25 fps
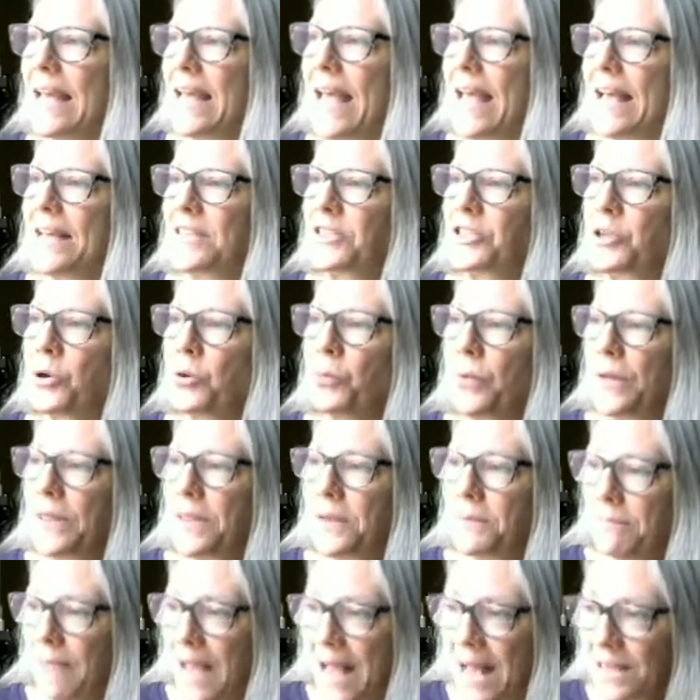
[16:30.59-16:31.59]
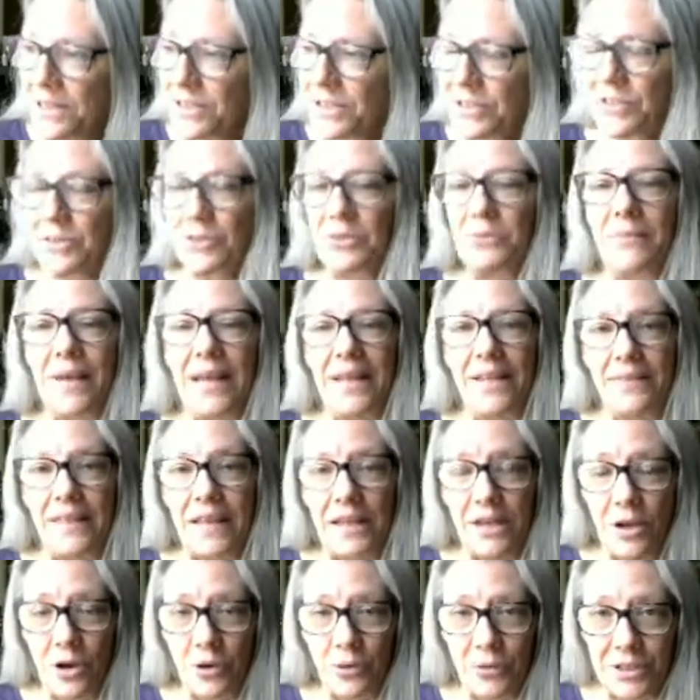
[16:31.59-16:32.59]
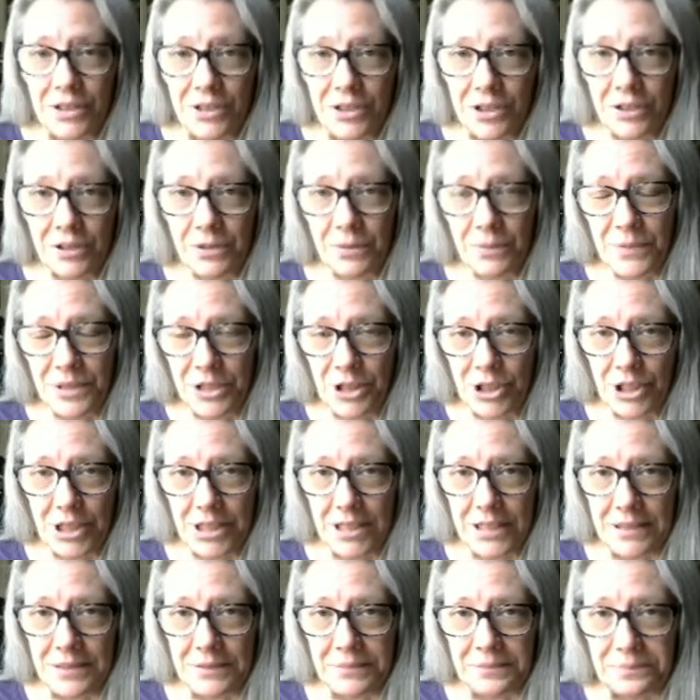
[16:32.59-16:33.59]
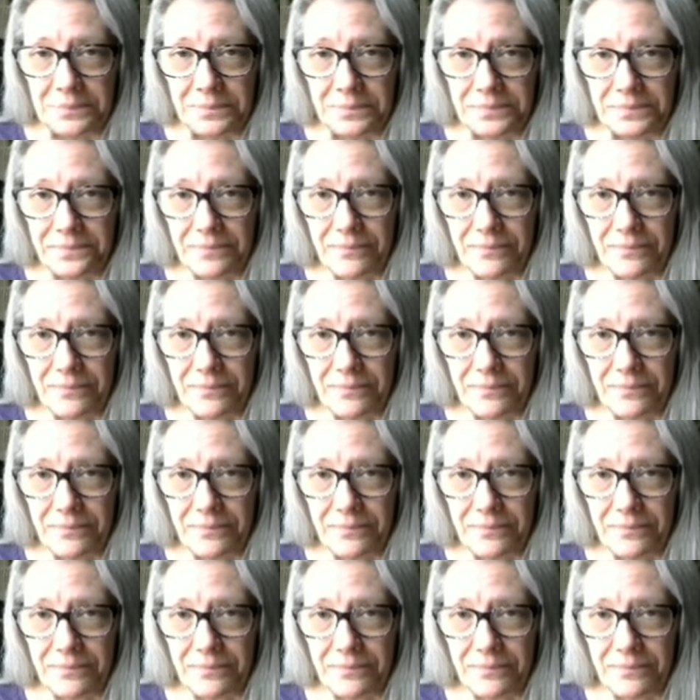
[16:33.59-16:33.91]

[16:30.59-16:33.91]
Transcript: So when the masks are made, they go into the machine,